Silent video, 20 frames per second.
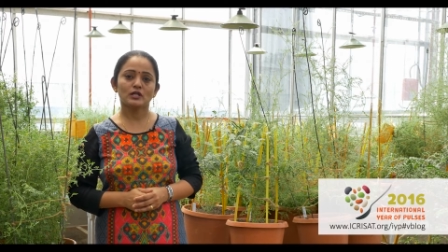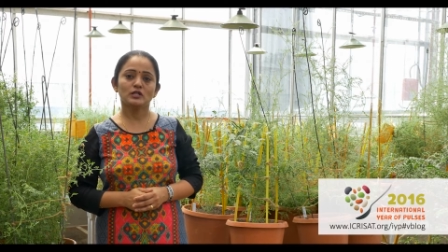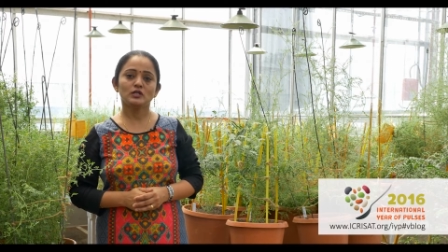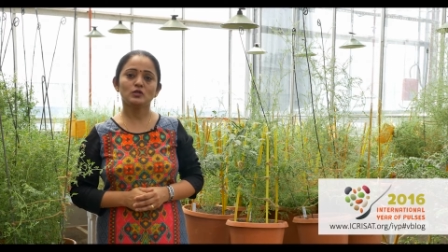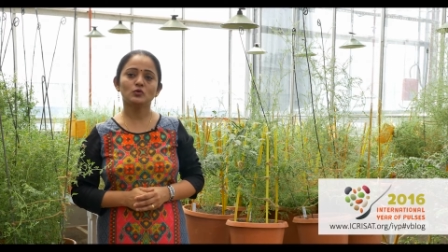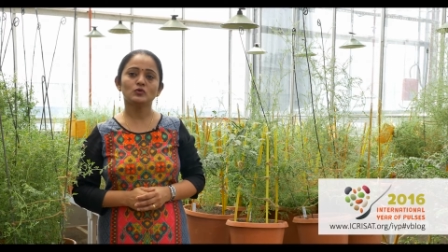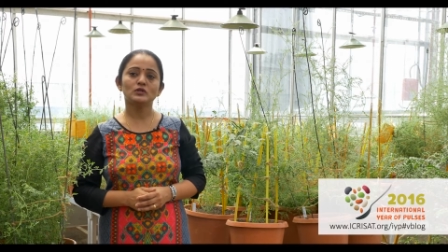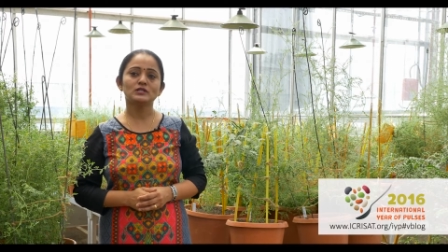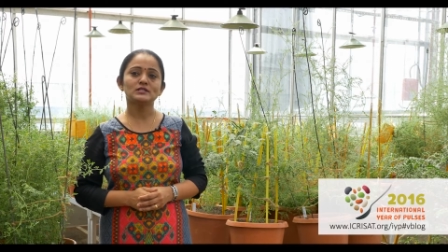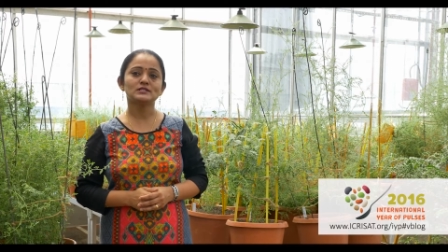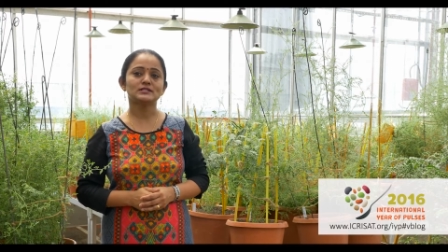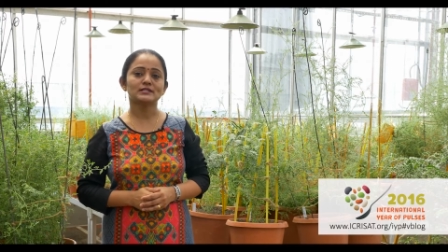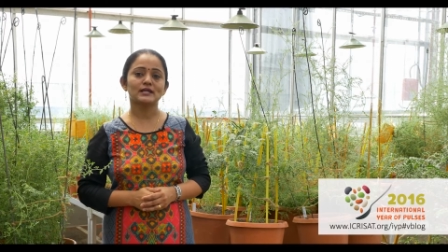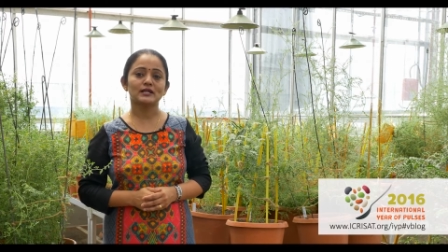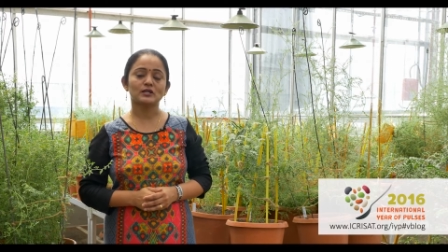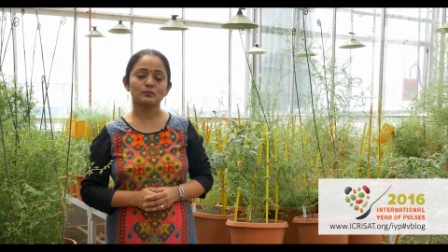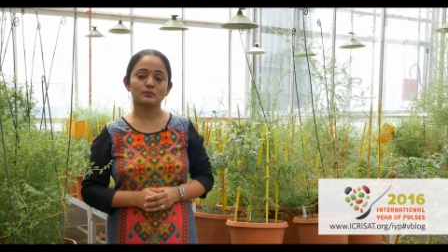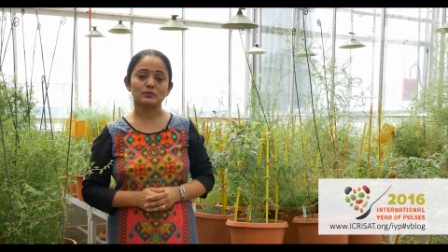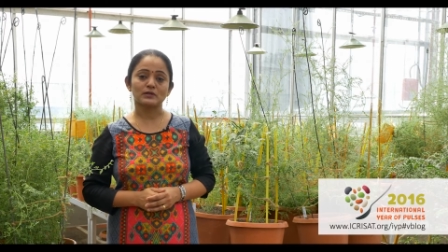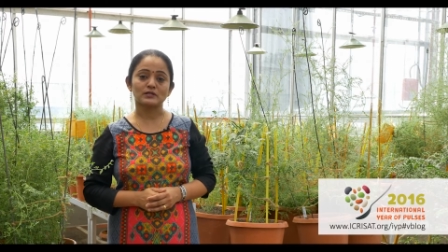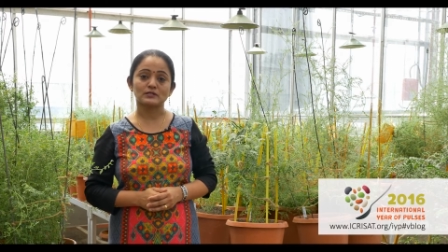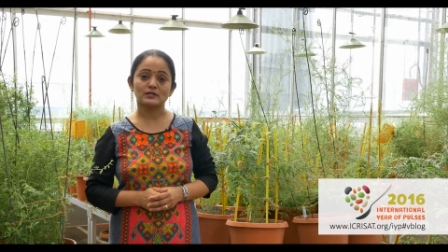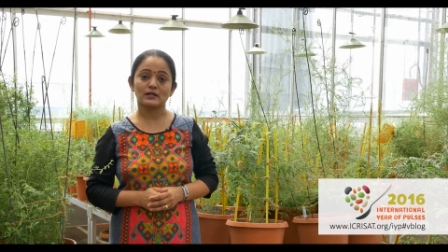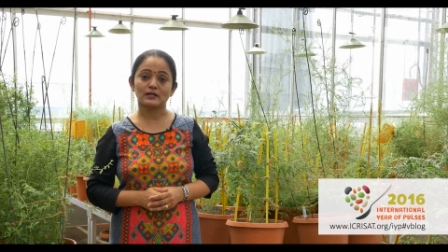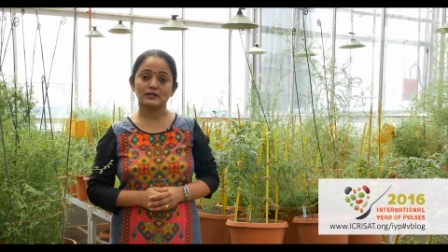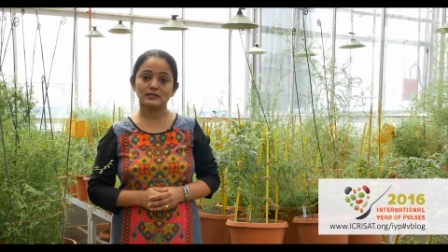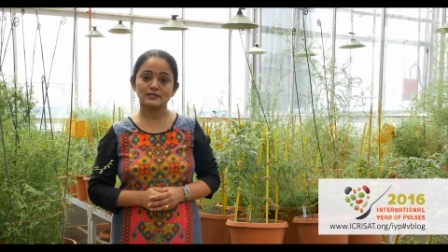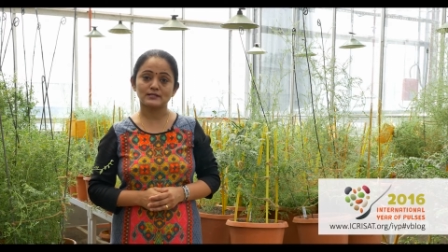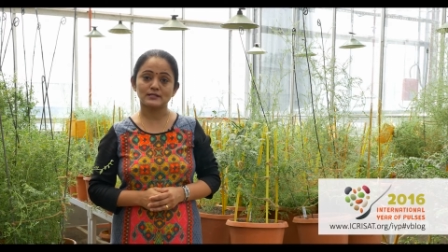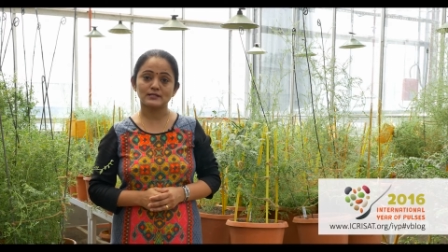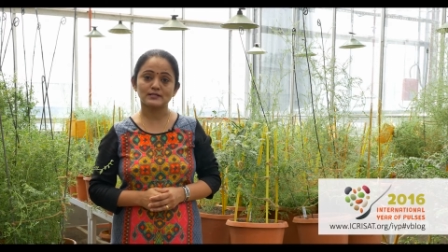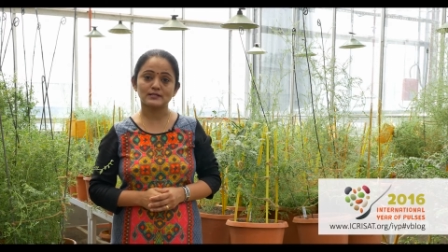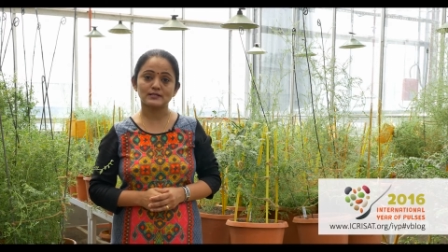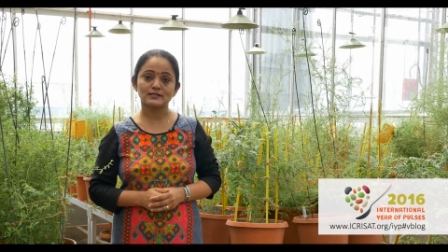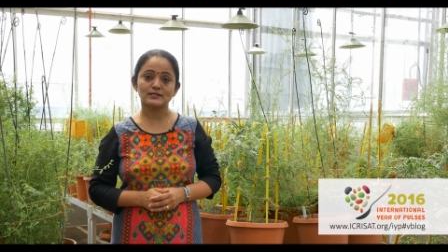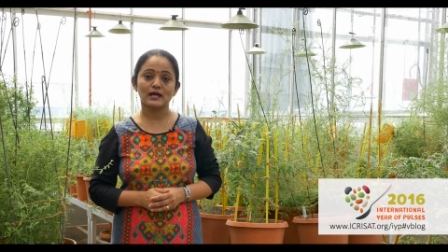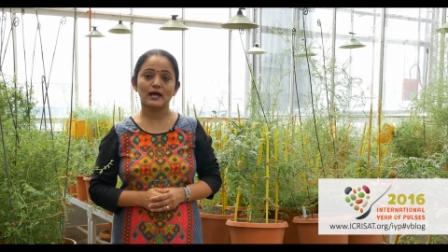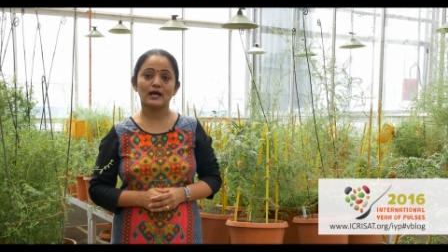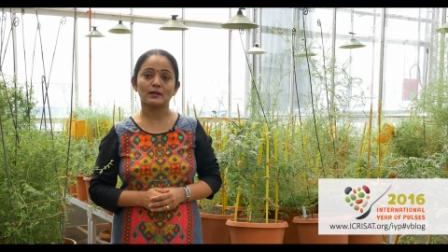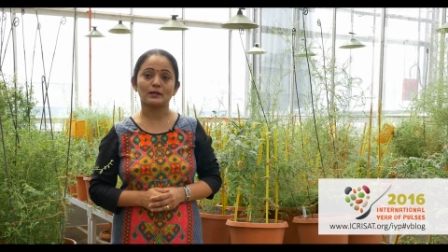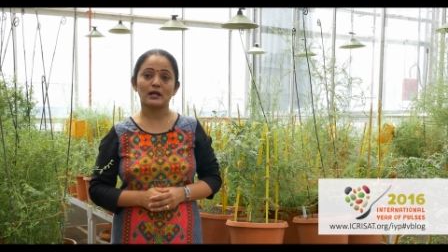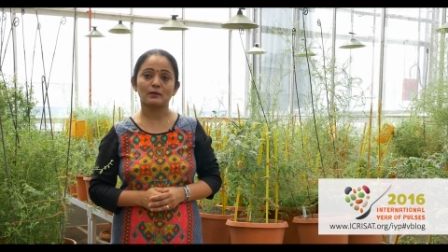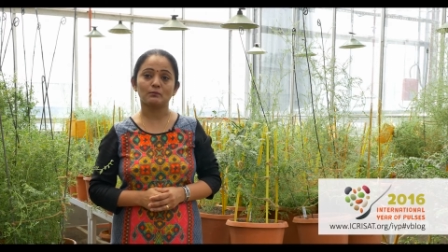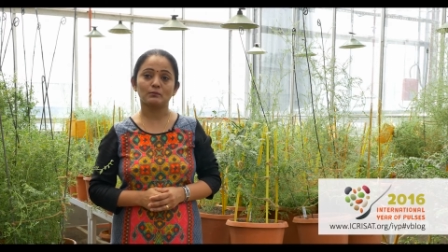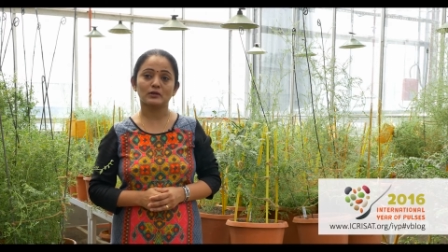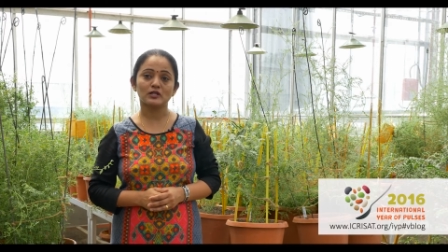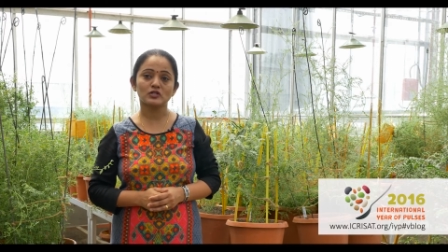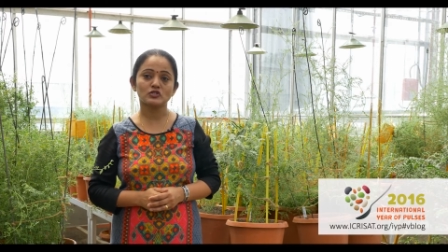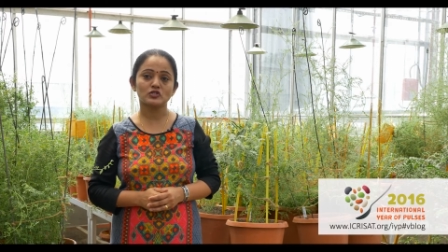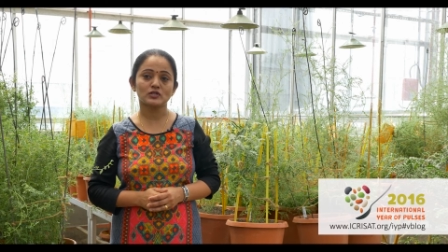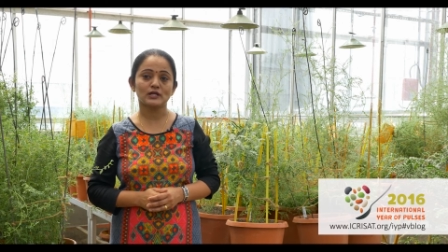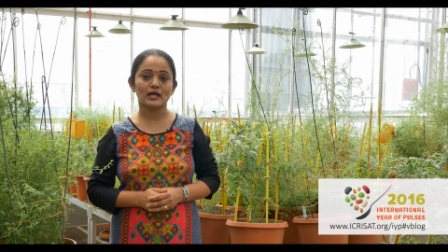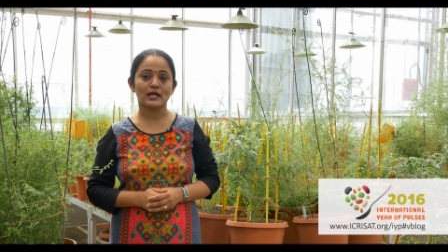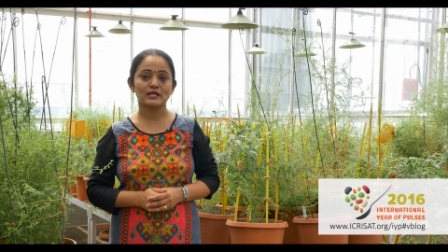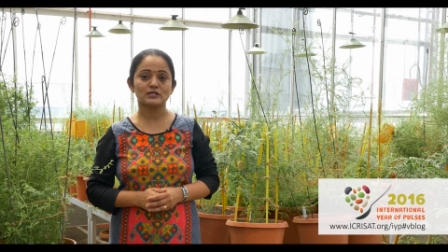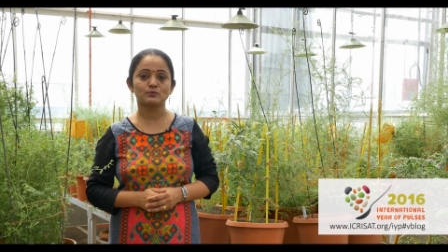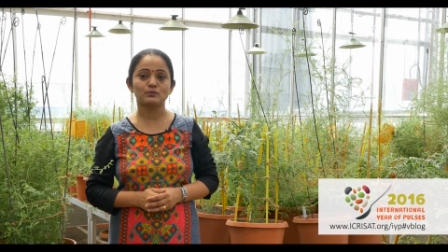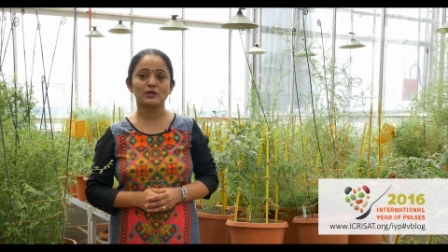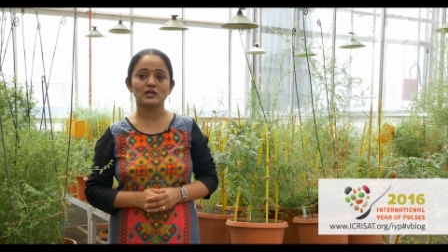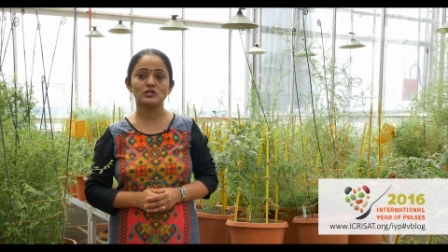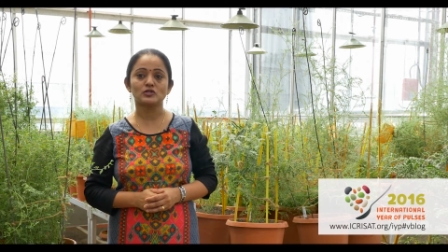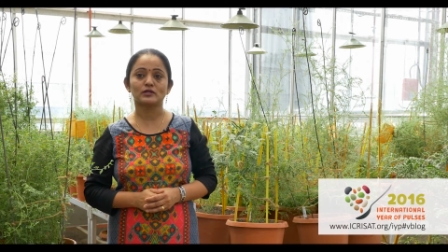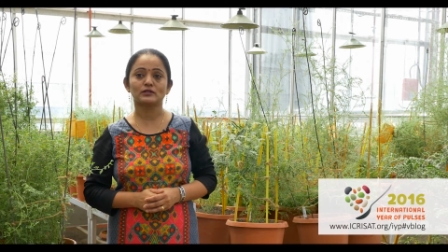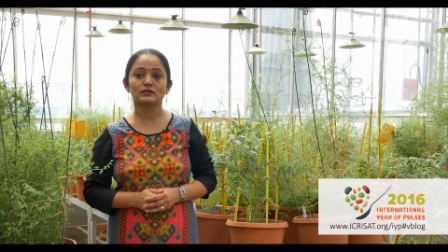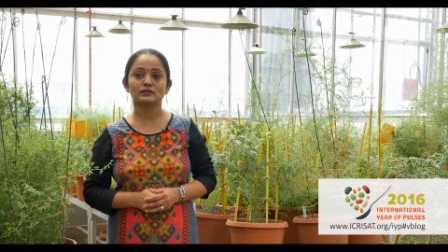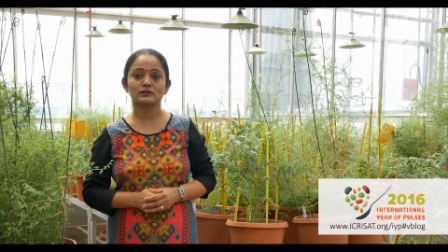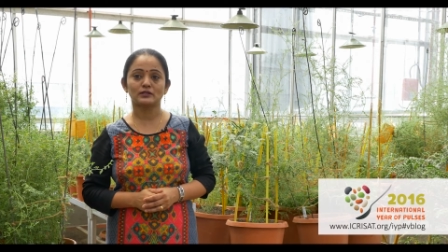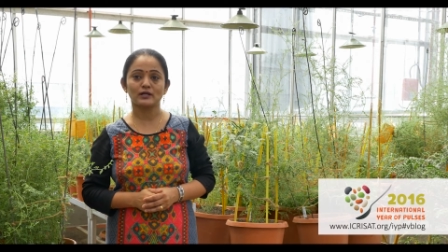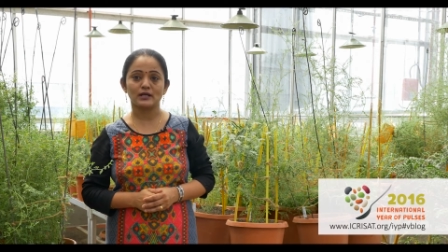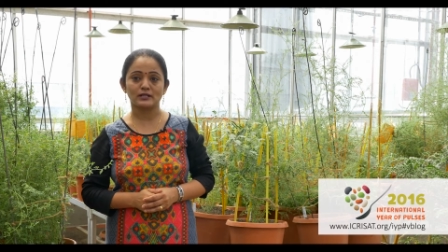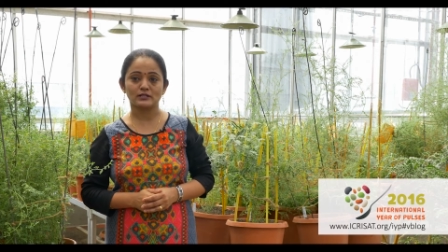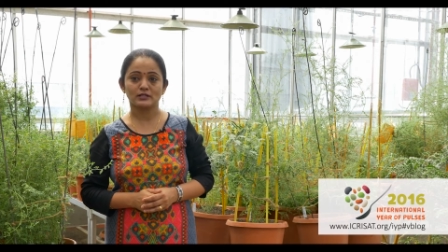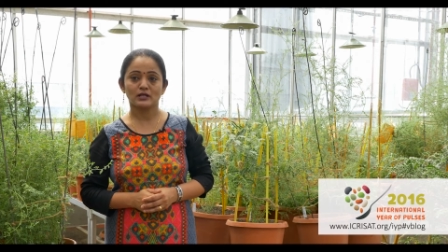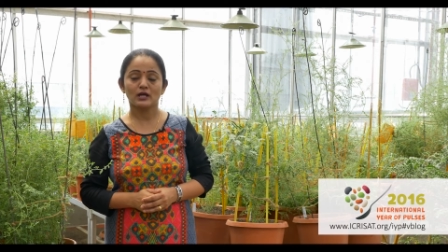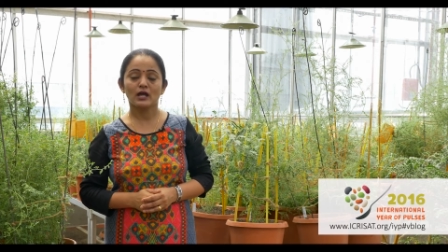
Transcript: new insect pests and diseases are emerging as major threat